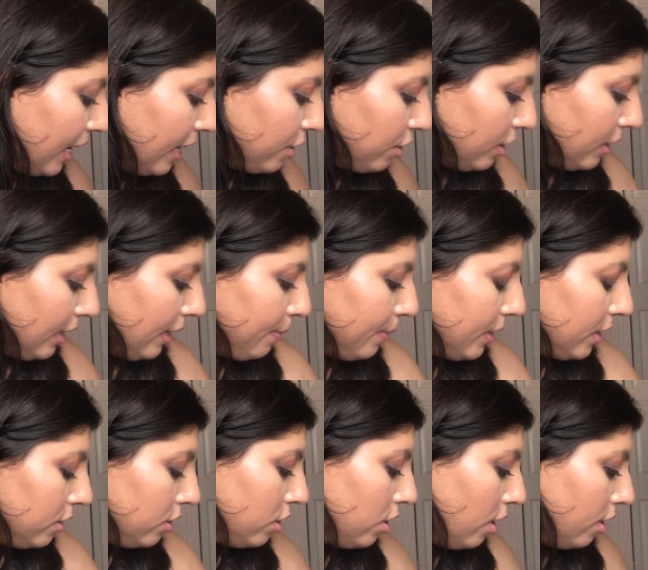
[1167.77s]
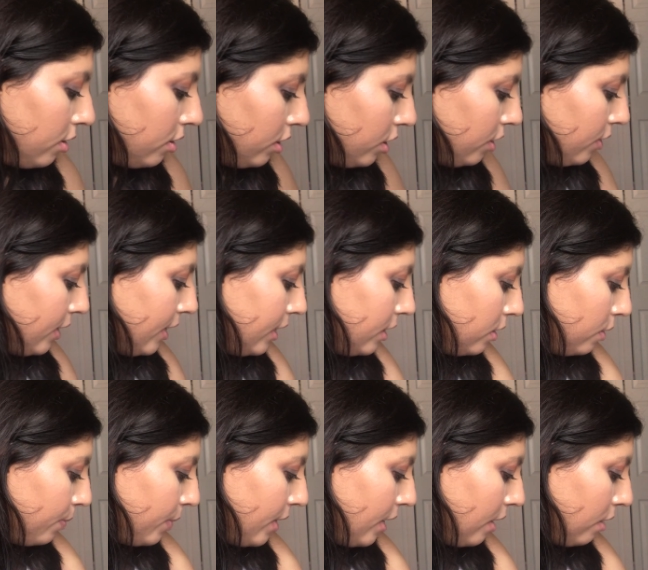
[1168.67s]
actually, I'm going to talk to you guys
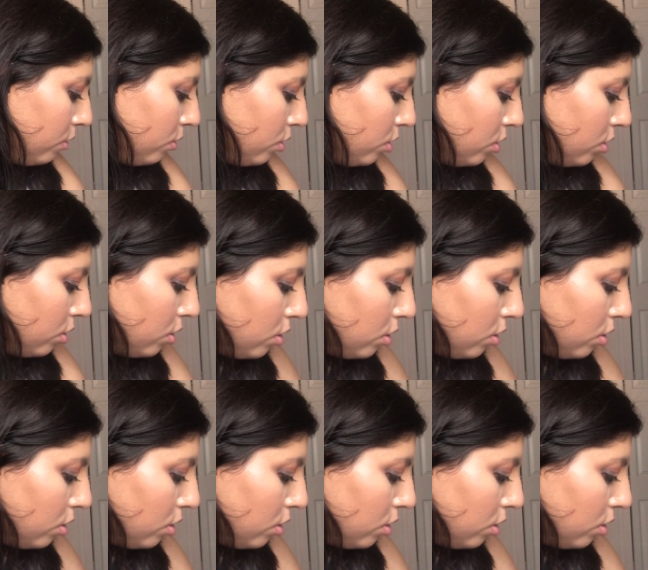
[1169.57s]
about